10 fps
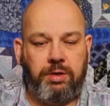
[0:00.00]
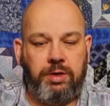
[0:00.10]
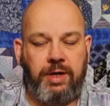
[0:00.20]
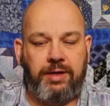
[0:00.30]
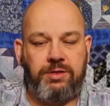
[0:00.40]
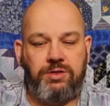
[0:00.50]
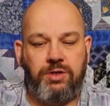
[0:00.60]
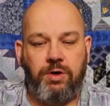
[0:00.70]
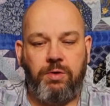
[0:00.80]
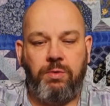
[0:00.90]
like
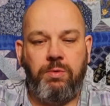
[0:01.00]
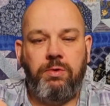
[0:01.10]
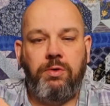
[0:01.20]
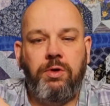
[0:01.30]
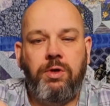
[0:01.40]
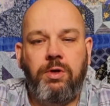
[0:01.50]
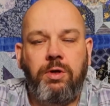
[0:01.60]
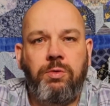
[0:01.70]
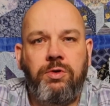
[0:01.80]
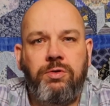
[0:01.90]
so.
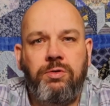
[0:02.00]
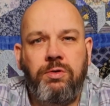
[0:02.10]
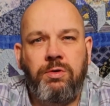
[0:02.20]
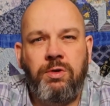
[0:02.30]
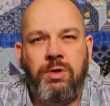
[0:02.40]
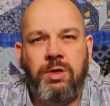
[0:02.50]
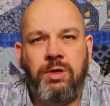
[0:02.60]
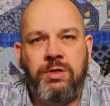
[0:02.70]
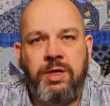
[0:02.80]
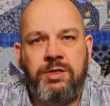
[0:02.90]
You would
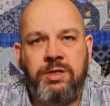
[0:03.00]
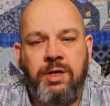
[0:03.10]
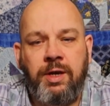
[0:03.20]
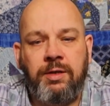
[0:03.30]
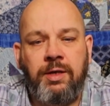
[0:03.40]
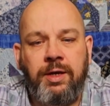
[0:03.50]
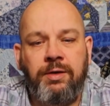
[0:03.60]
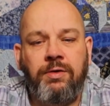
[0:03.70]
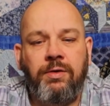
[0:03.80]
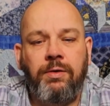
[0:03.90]
attach it like
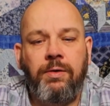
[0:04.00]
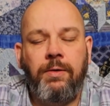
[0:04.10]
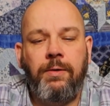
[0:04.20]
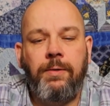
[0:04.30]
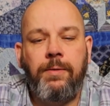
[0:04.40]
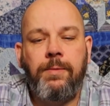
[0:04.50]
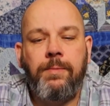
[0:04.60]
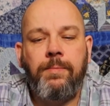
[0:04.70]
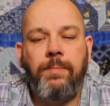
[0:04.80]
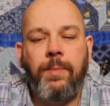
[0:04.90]
that,
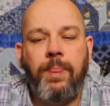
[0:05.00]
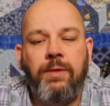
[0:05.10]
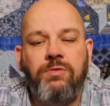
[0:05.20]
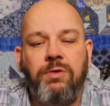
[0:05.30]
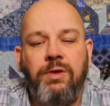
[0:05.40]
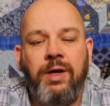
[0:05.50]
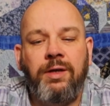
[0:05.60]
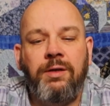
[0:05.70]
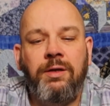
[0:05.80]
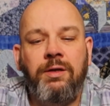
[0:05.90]
so
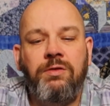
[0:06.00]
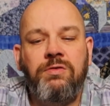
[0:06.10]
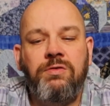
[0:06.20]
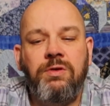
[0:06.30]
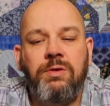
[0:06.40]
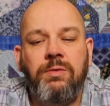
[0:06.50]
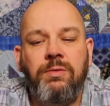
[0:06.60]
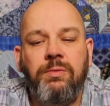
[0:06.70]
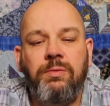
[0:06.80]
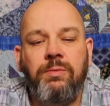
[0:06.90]
that it's
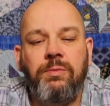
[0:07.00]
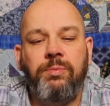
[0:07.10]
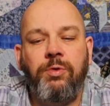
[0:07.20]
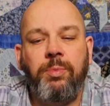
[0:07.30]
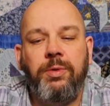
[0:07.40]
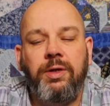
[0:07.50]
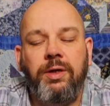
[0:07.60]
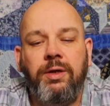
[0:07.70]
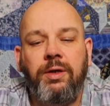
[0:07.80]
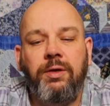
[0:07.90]

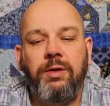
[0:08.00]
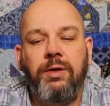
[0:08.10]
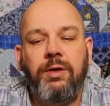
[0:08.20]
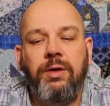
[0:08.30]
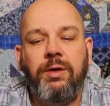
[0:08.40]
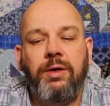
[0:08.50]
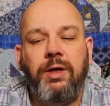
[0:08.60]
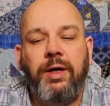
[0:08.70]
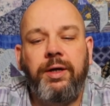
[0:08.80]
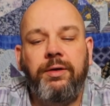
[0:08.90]
properly
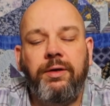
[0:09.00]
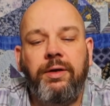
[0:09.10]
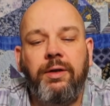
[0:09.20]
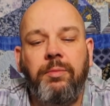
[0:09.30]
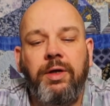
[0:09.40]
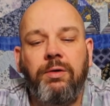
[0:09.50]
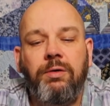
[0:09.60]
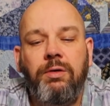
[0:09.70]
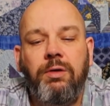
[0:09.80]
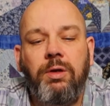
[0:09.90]
aligned in the
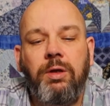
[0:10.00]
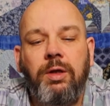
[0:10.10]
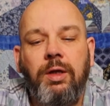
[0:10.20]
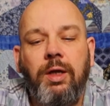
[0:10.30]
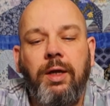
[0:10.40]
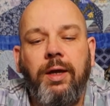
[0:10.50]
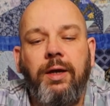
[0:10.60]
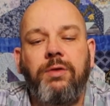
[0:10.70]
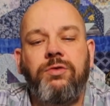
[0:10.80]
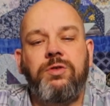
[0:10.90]
middle.
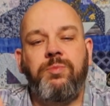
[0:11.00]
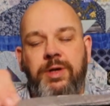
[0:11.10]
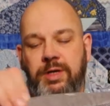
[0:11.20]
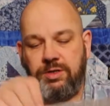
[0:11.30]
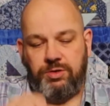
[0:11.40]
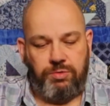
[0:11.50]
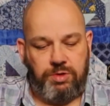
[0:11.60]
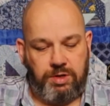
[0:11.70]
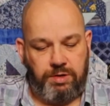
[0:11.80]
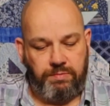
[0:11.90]
And I'll just pin it to
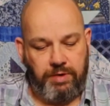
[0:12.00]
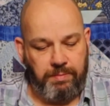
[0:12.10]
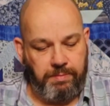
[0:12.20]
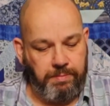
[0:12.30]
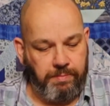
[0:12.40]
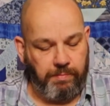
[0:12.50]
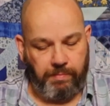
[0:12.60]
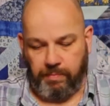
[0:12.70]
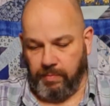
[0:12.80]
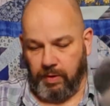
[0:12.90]
the rim
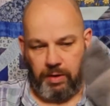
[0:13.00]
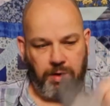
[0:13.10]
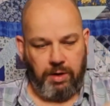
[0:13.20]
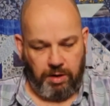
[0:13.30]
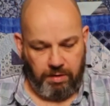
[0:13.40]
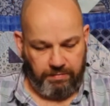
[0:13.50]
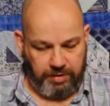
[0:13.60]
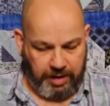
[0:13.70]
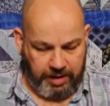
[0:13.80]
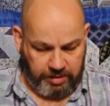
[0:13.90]
of
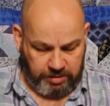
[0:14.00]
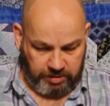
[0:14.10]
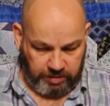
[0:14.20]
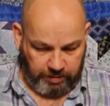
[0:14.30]
the hat.